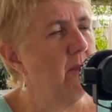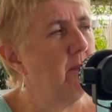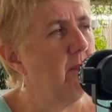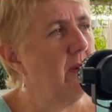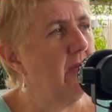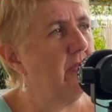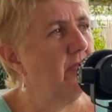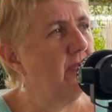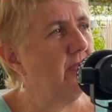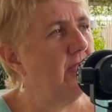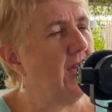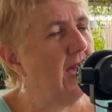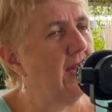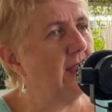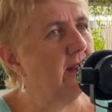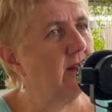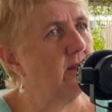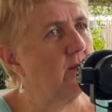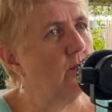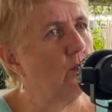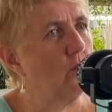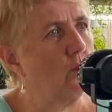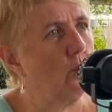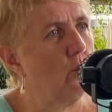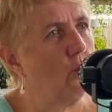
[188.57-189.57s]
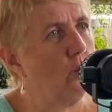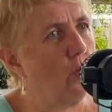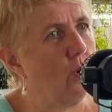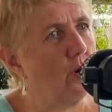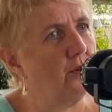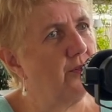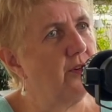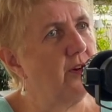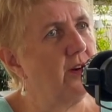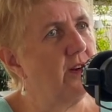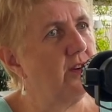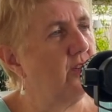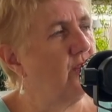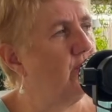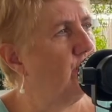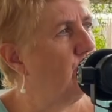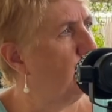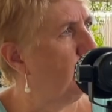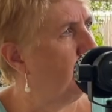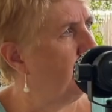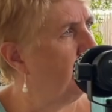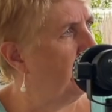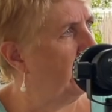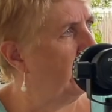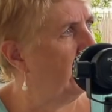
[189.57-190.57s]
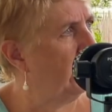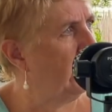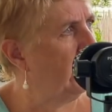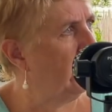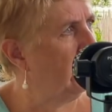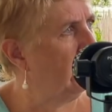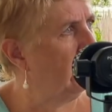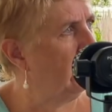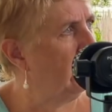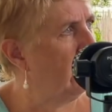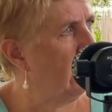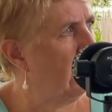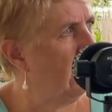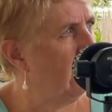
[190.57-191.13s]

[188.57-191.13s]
but that wasn't as fulfilling